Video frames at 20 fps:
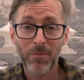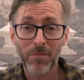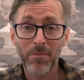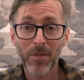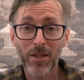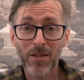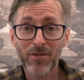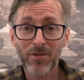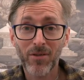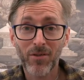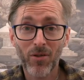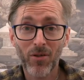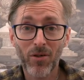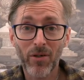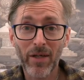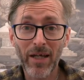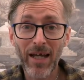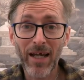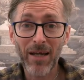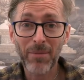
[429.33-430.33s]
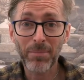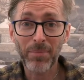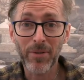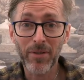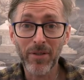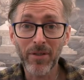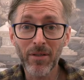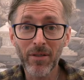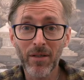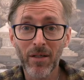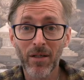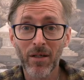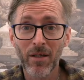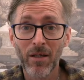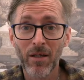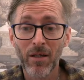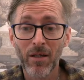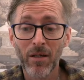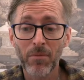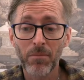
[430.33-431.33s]
Makes the dog happy,
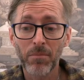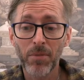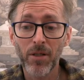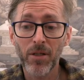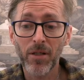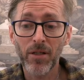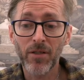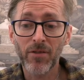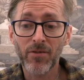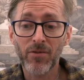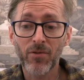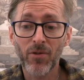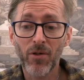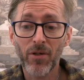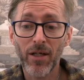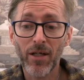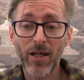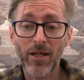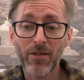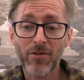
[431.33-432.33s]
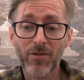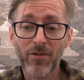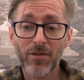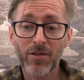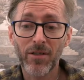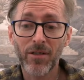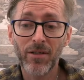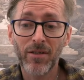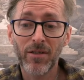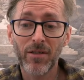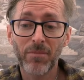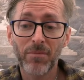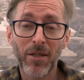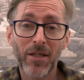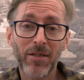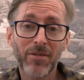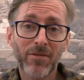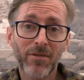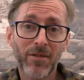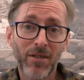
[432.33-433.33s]
but it's not actually the
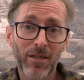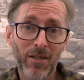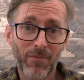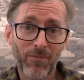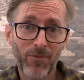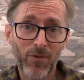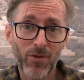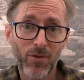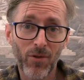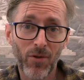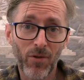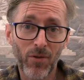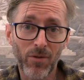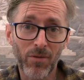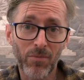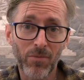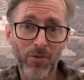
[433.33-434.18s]
best thing for your dog,